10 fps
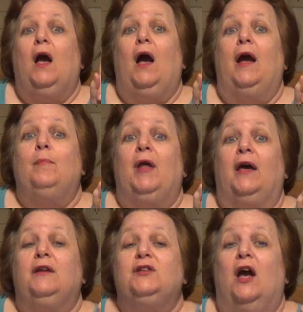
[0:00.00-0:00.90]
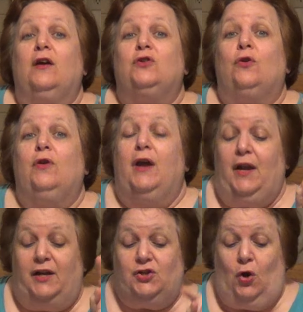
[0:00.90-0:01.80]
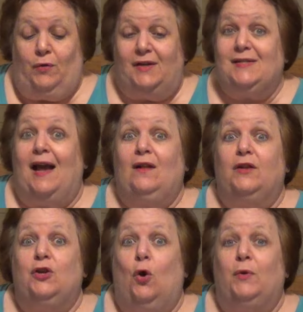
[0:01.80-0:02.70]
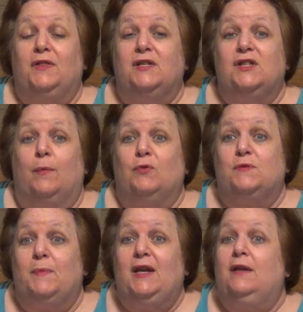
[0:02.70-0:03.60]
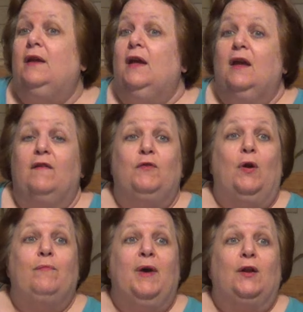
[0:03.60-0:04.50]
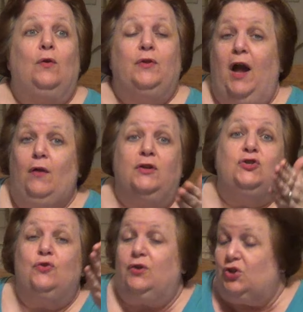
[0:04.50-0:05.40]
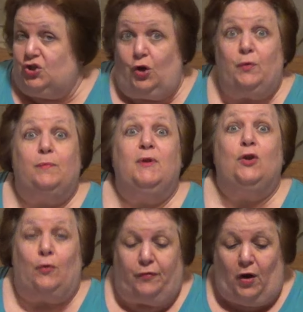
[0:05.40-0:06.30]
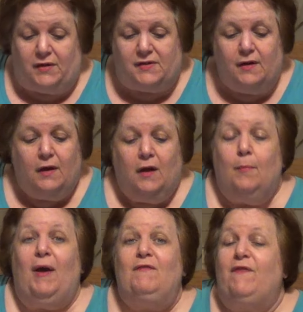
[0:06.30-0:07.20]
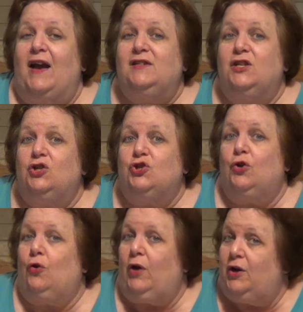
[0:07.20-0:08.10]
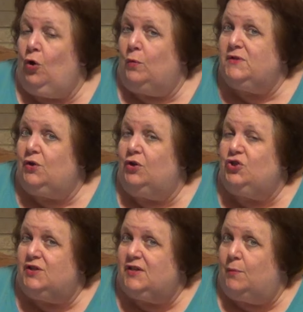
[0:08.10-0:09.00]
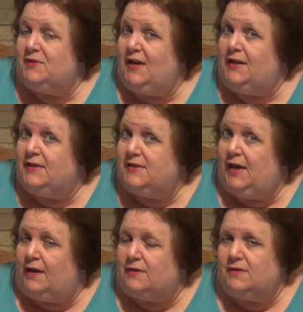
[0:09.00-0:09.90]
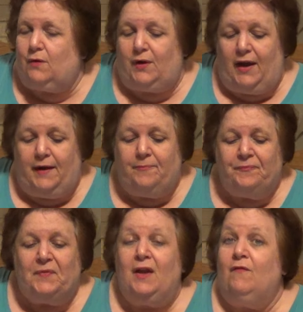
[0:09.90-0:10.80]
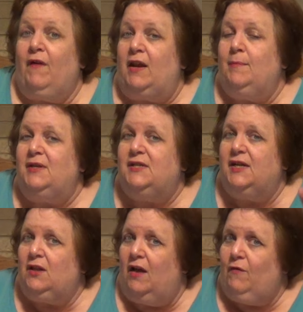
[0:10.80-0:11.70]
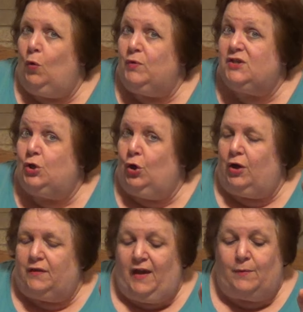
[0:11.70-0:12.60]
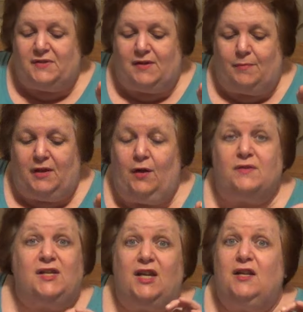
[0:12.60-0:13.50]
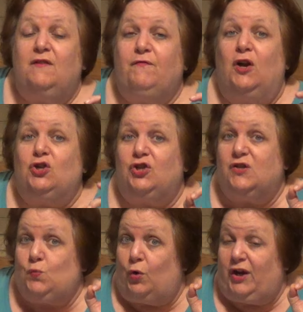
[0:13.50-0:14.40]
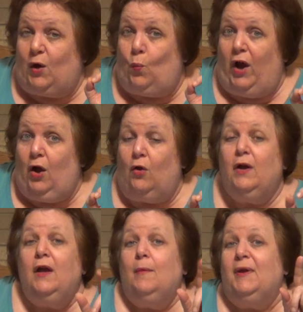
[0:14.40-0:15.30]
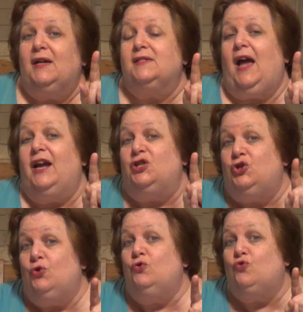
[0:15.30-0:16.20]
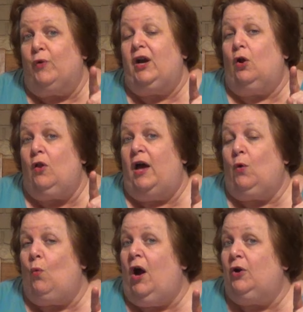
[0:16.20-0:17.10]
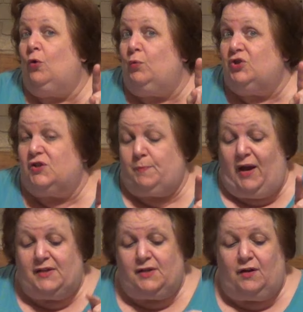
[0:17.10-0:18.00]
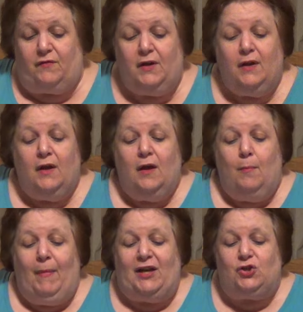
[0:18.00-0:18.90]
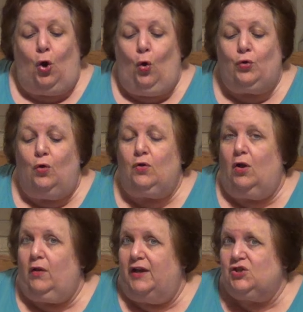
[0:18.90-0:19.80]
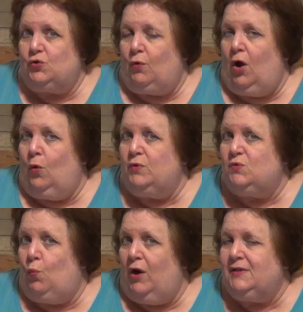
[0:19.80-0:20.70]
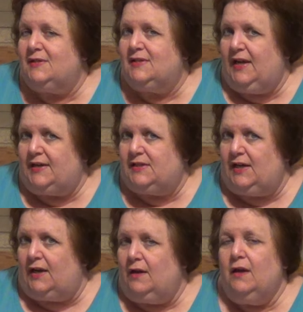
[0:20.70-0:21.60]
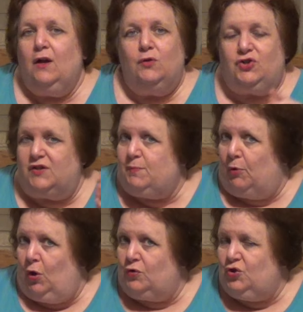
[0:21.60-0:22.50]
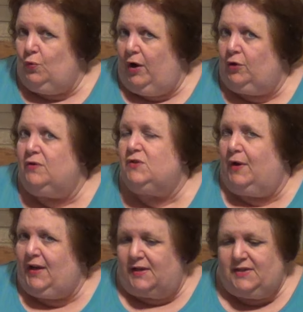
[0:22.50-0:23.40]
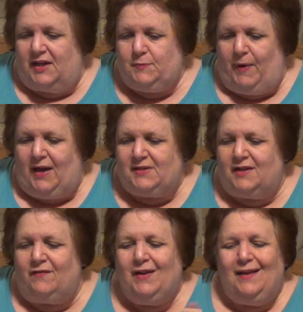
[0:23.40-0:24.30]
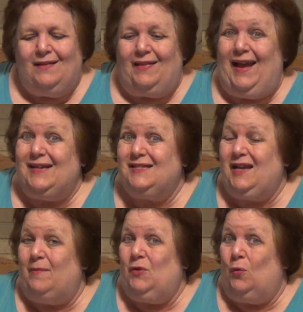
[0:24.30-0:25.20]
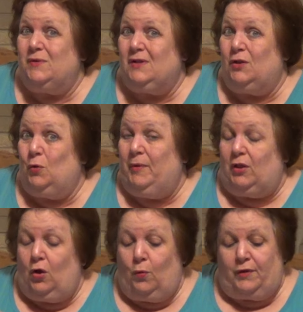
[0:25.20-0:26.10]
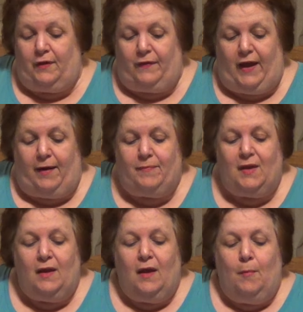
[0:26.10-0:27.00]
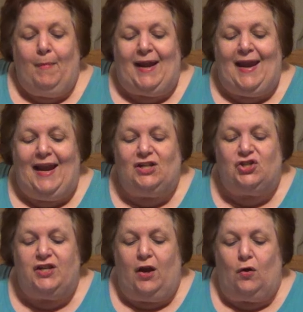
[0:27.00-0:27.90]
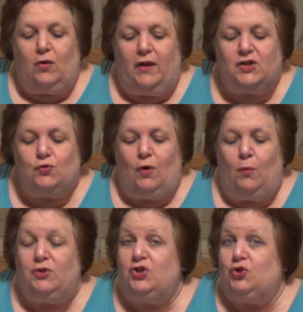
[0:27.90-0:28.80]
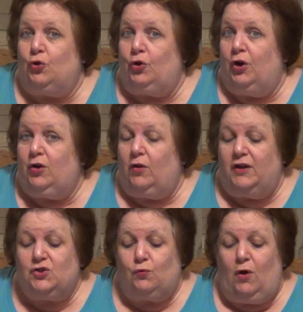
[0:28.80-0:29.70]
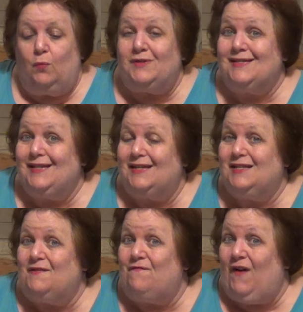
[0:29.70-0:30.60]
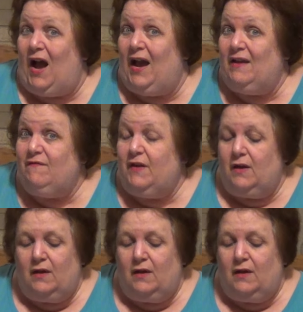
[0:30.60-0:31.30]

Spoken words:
I'm not a doctor, and I don't exactly know what these numbers mean. If you have medical knowledge, you can share with me your thoughts. My fasting sugar, I know was good, she said, was 86, okay? Vitamin D level was good. That was something else. Kidney function is working well because I do drink a lot of water, which is positive. My total cholesterol was 160, which is below 200, so I guess that's positive. Last time, though, it was a little bit lower than that. My HDL cholesterol, which is your good cholesterol, was 65.